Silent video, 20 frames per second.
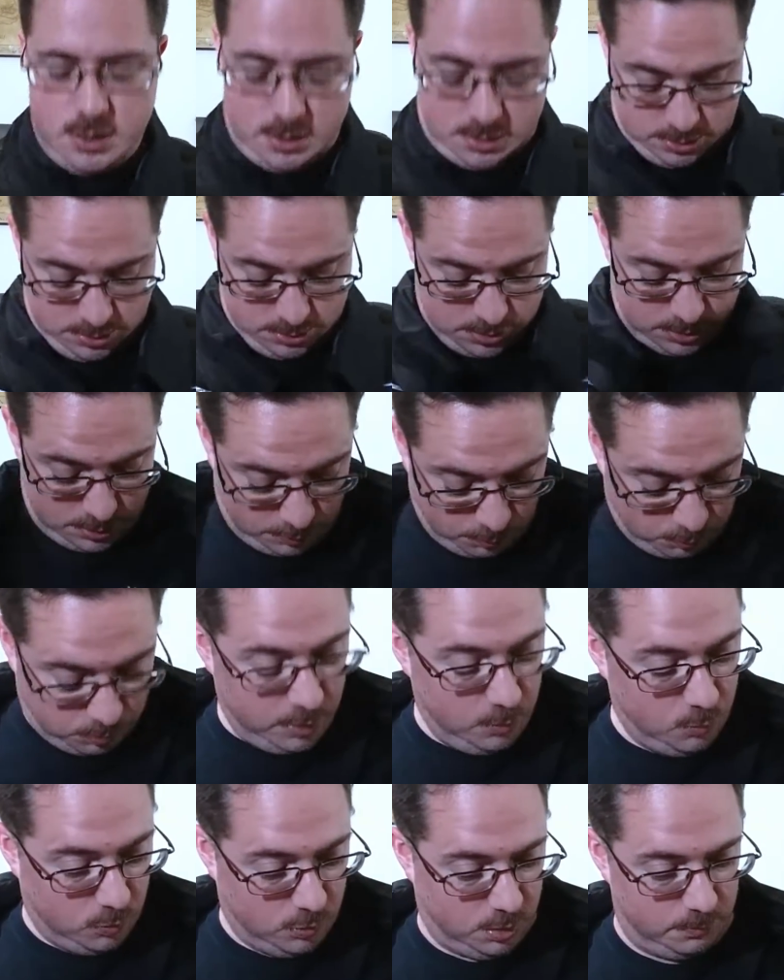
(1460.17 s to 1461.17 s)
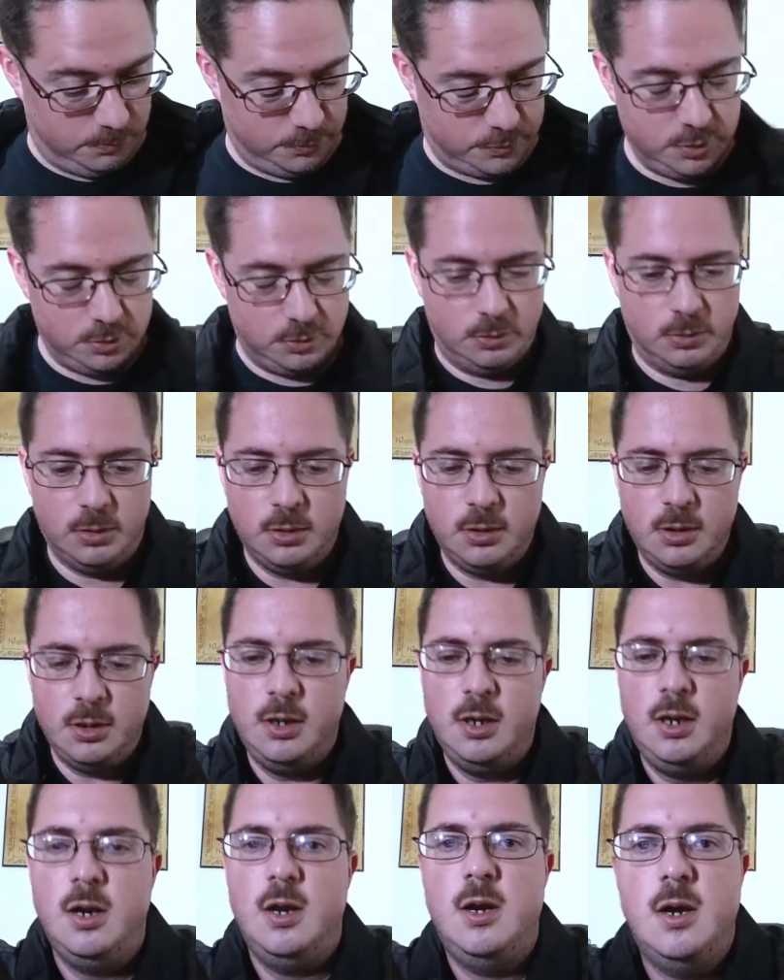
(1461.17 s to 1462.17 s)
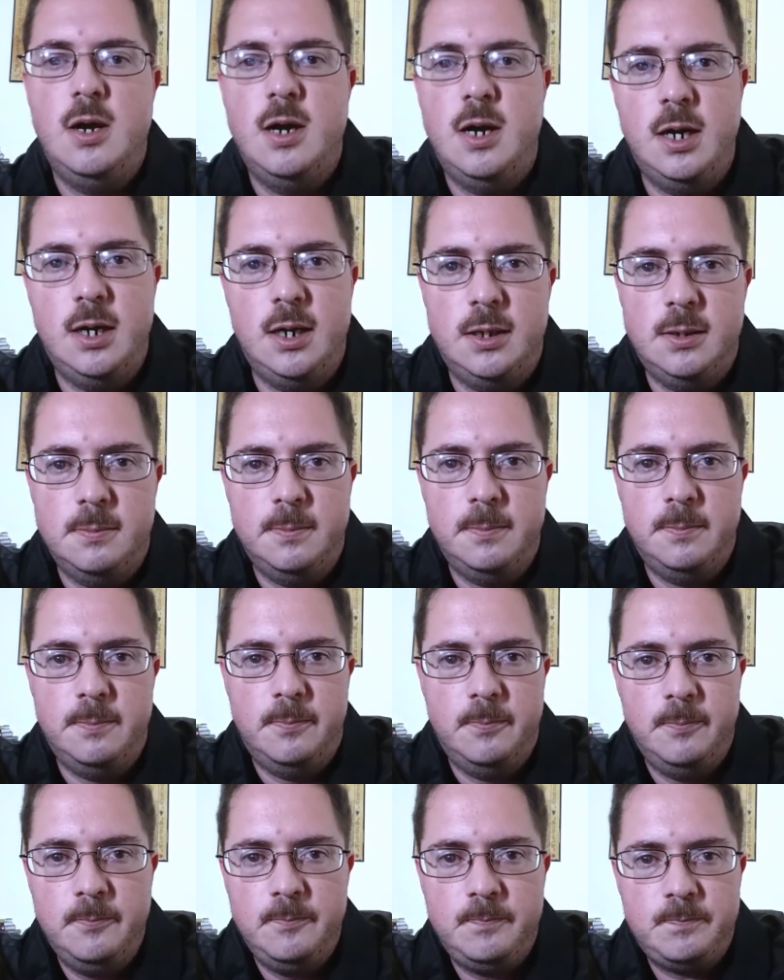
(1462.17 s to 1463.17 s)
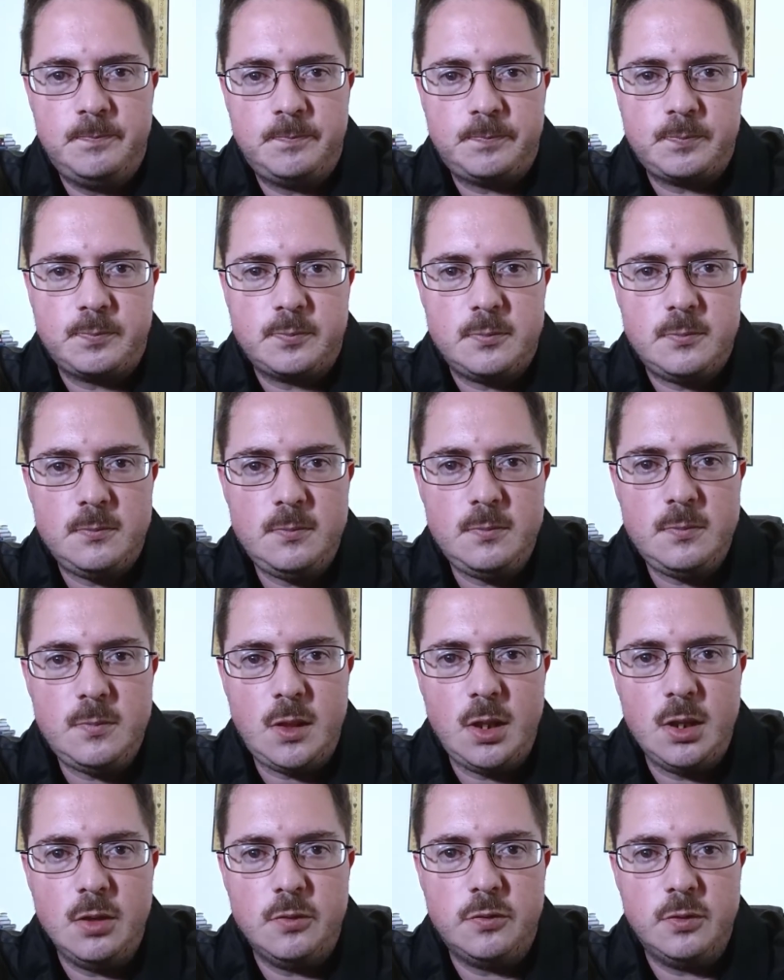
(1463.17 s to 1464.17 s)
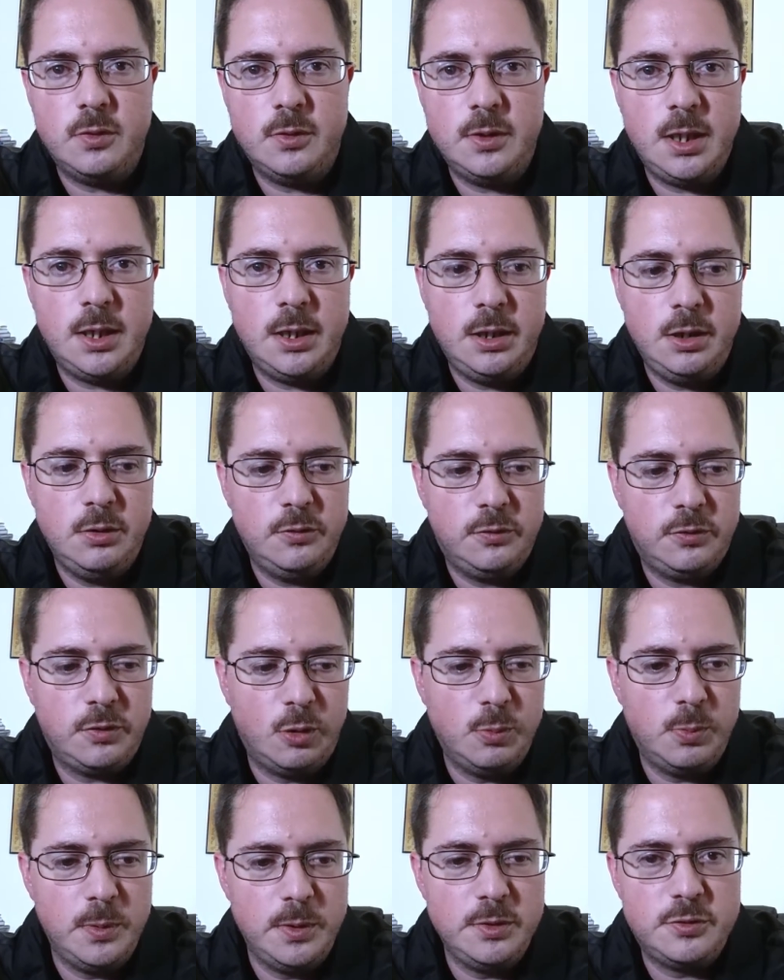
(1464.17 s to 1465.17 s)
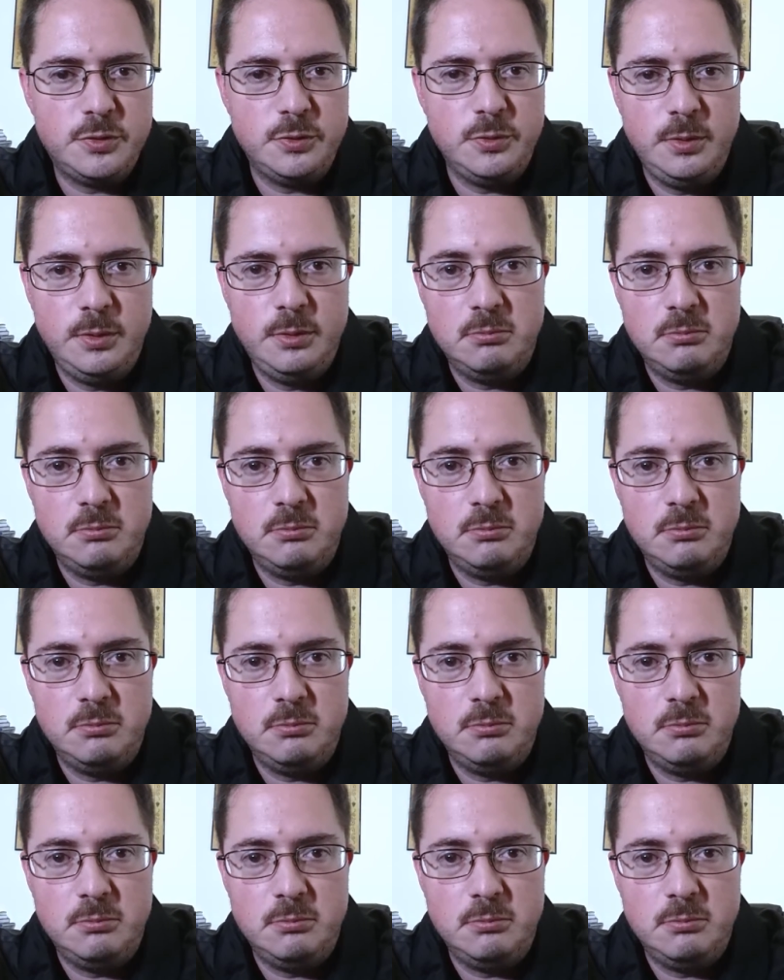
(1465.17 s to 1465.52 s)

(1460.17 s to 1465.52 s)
get this stuff because I mean, come on, this look at this. This is this is pretty neat. It's pretty warm too.